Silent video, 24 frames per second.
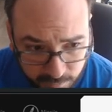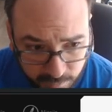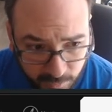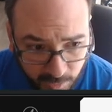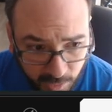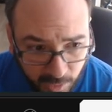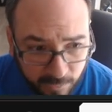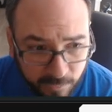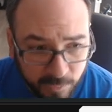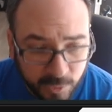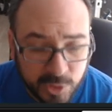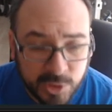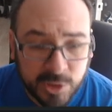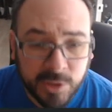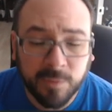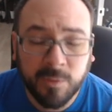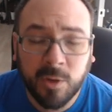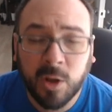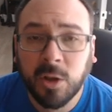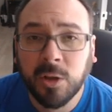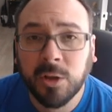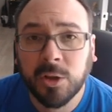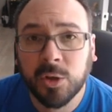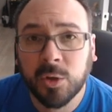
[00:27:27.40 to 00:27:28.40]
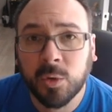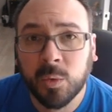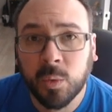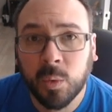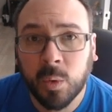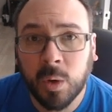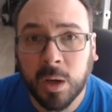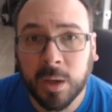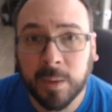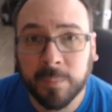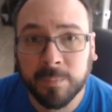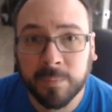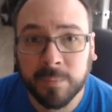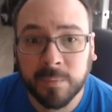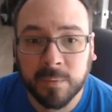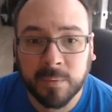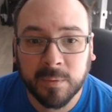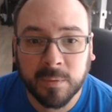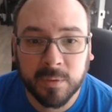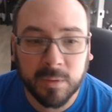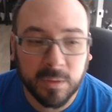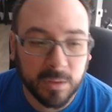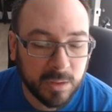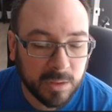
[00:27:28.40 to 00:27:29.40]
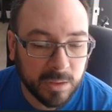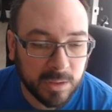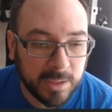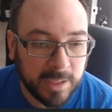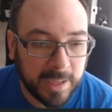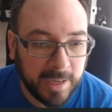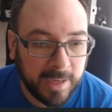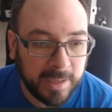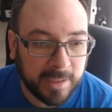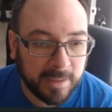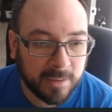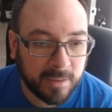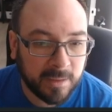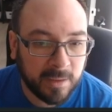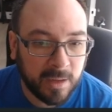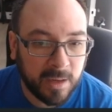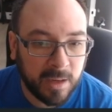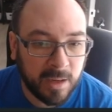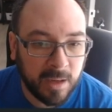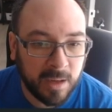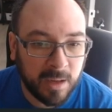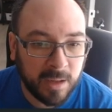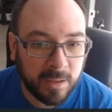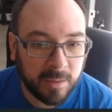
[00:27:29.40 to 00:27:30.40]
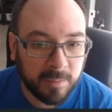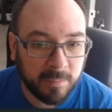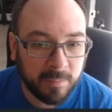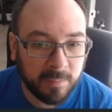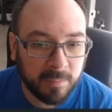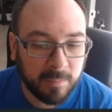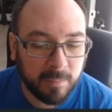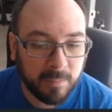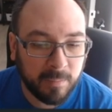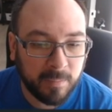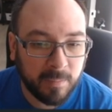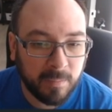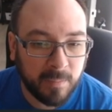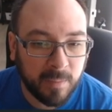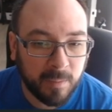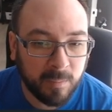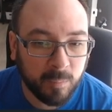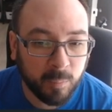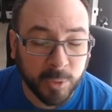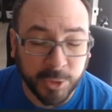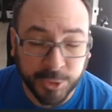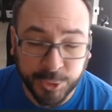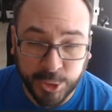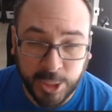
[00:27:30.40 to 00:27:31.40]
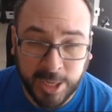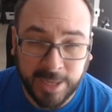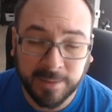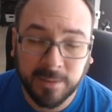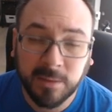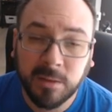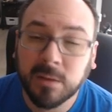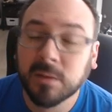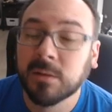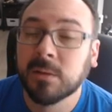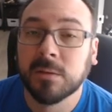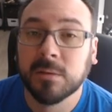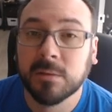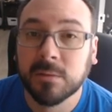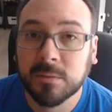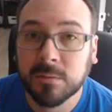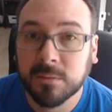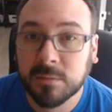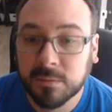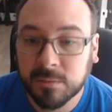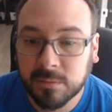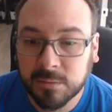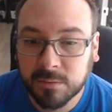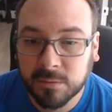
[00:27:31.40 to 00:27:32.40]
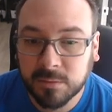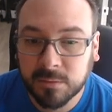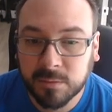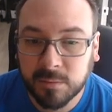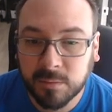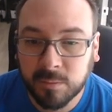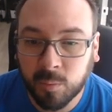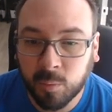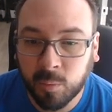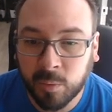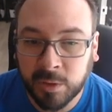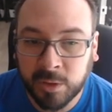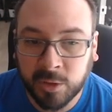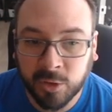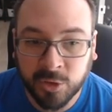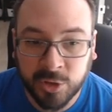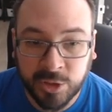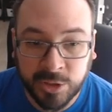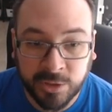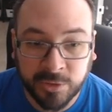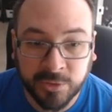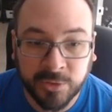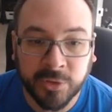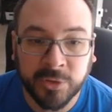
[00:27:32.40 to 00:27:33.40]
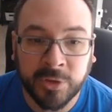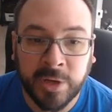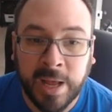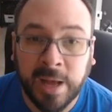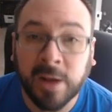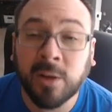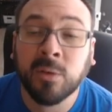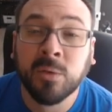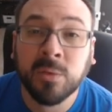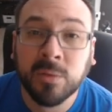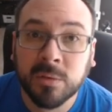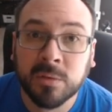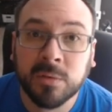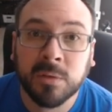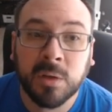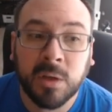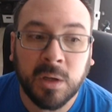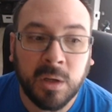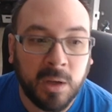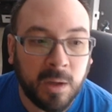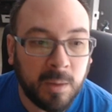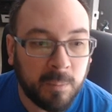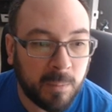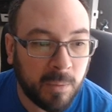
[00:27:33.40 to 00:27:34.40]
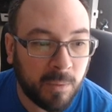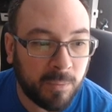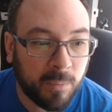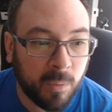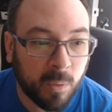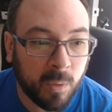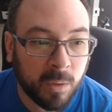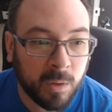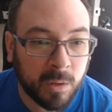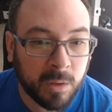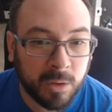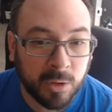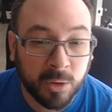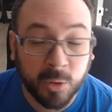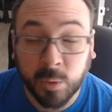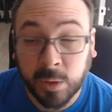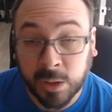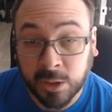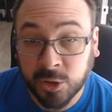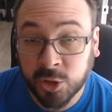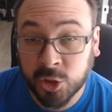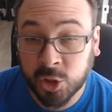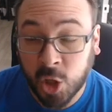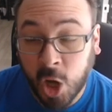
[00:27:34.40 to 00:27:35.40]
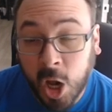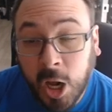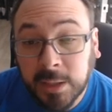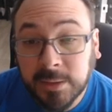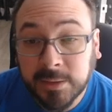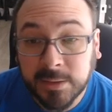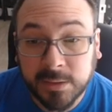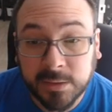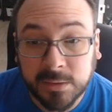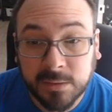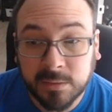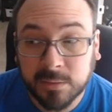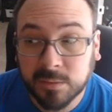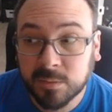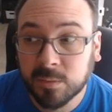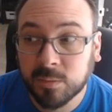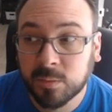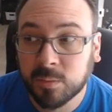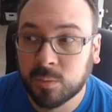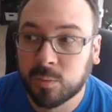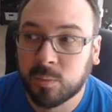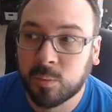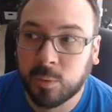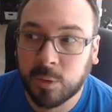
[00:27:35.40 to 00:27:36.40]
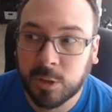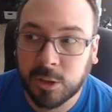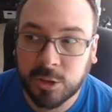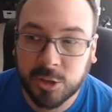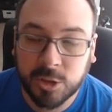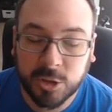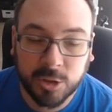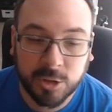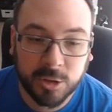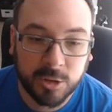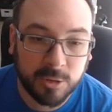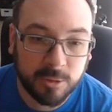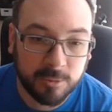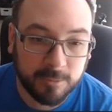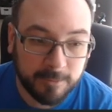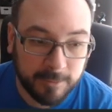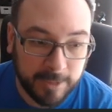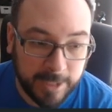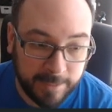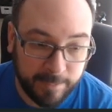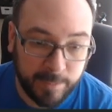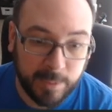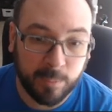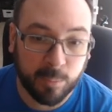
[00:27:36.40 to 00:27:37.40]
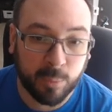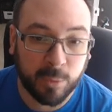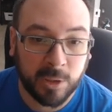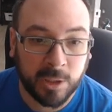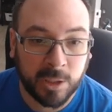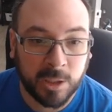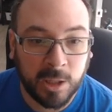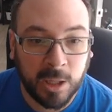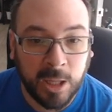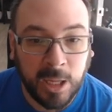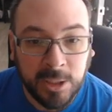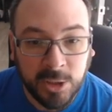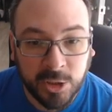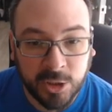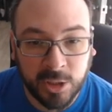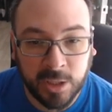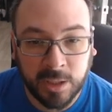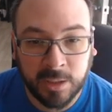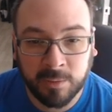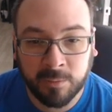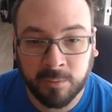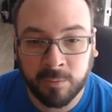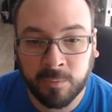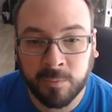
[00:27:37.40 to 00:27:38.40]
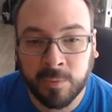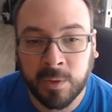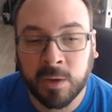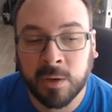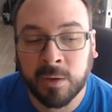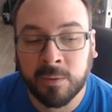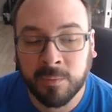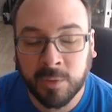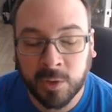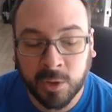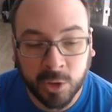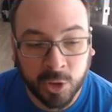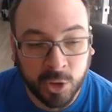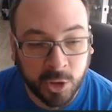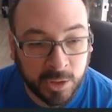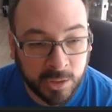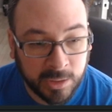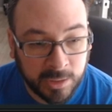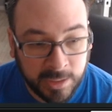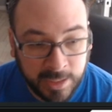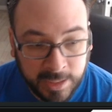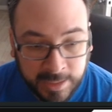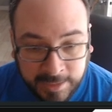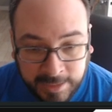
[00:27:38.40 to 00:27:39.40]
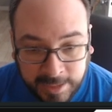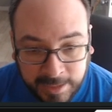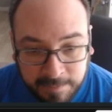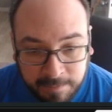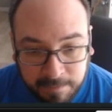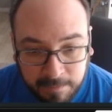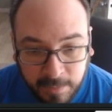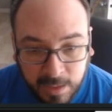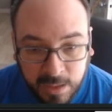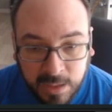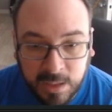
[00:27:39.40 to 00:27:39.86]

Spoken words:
First of all, you can regen when your shields are down before you get shot, which can be pretty clutch and very, very good in the end game.